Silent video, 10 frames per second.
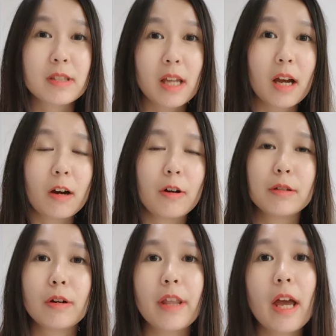now and
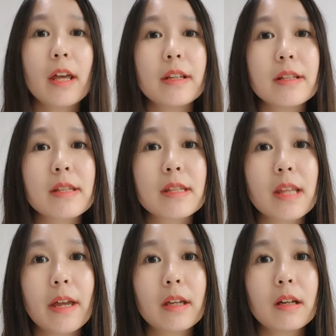all that. And this is
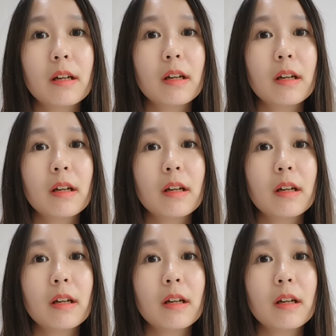like,